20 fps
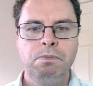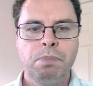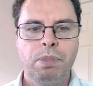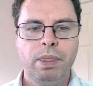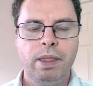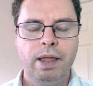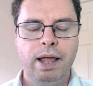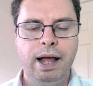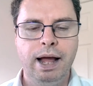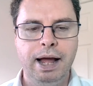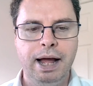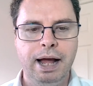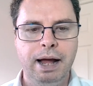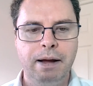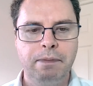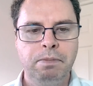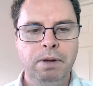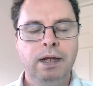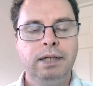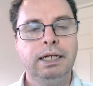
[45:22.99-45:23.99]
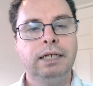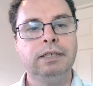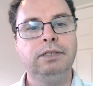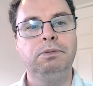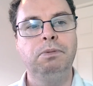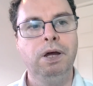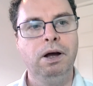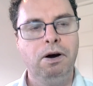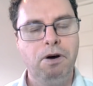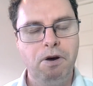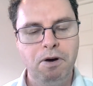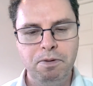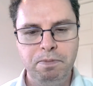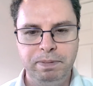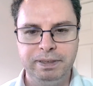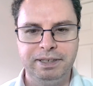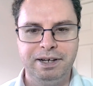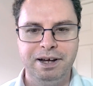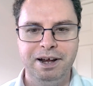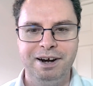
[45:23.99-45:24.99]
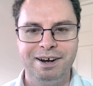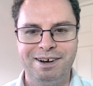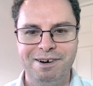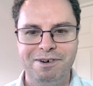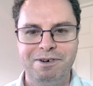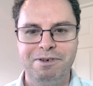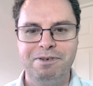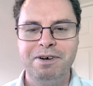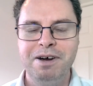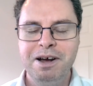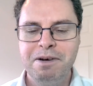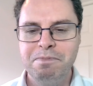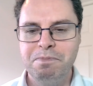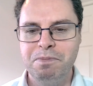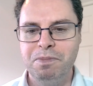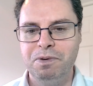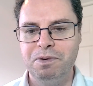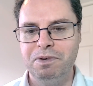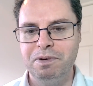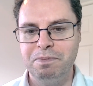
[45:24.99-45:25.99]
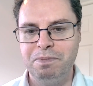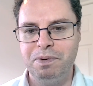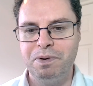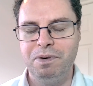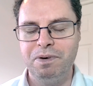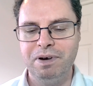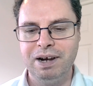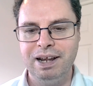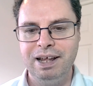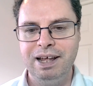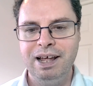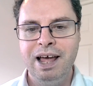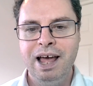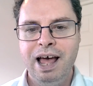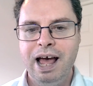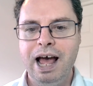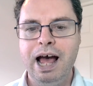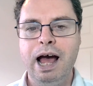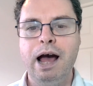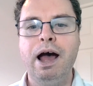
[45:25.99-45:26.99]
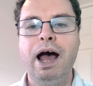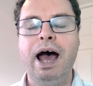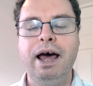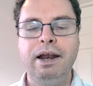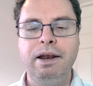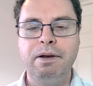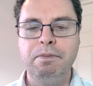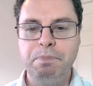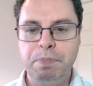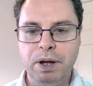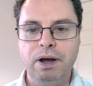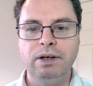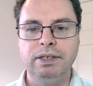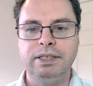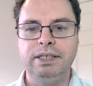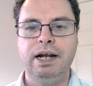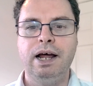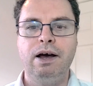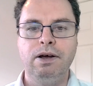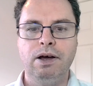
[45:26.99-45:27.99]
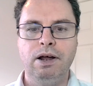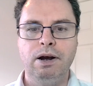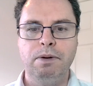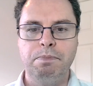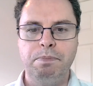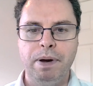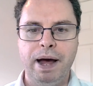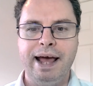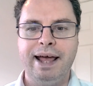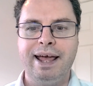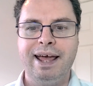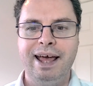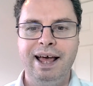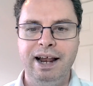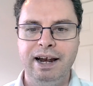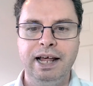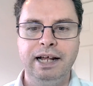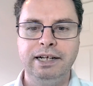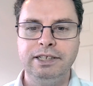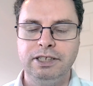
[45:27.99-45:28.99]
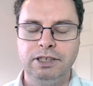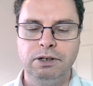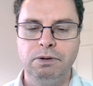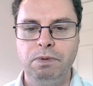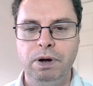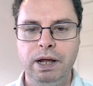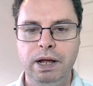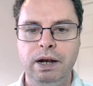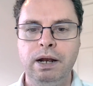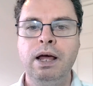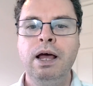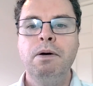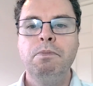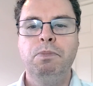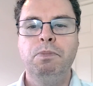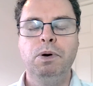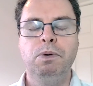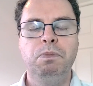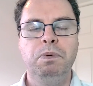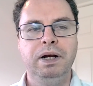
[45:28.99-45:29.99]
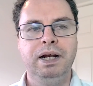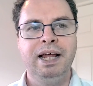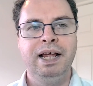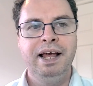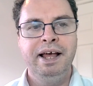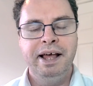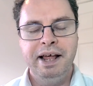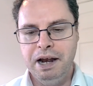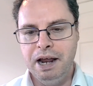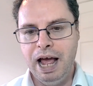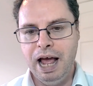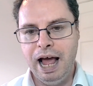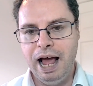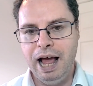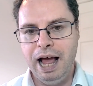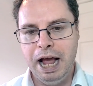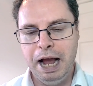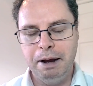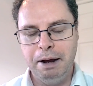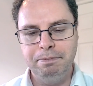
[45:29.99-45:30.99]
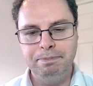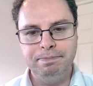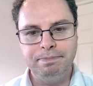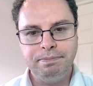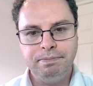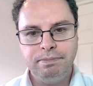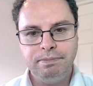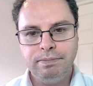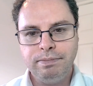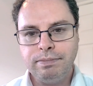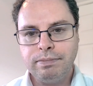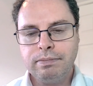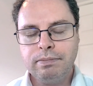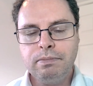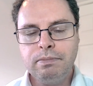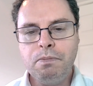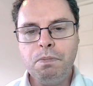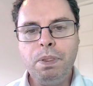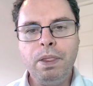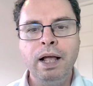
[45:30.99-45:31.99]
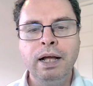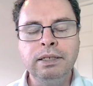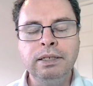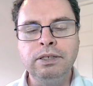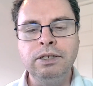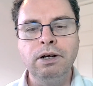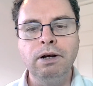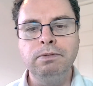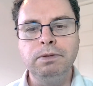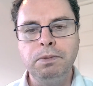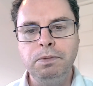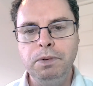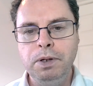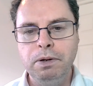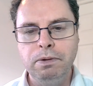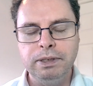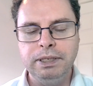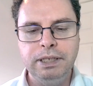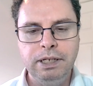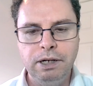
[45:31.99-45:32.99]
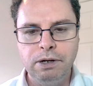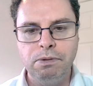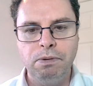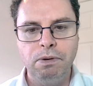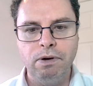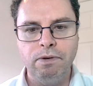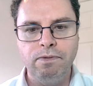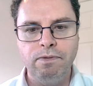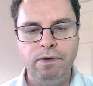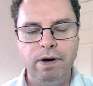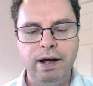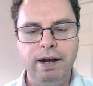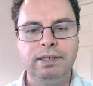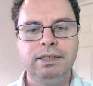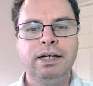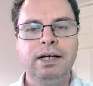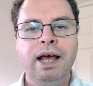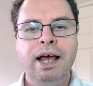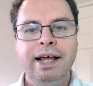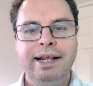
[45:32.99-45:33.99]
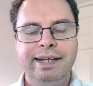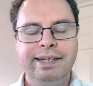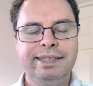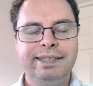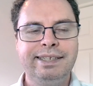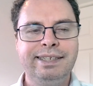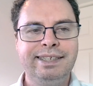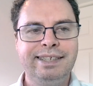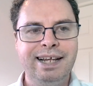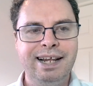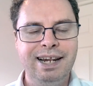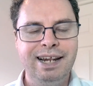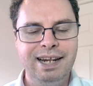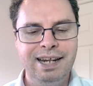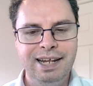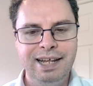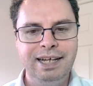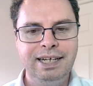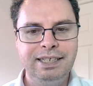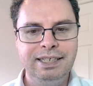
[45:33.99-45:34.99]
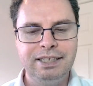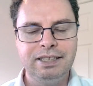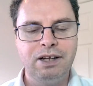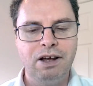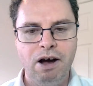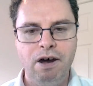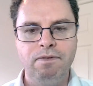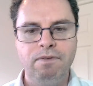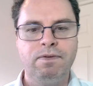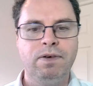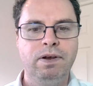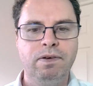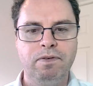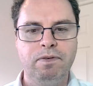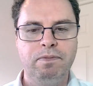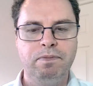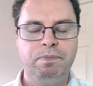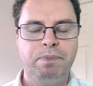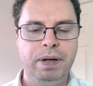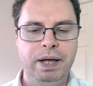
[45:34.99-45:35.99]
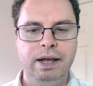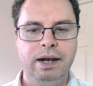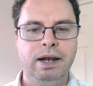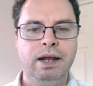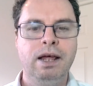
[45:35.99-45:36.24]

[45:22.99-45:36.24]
That's the way I hope it's going to go, more importantly. And because of that, I'm going to back a Leinster win. But with in terms of URC quarterfinals, this is the least confident I've been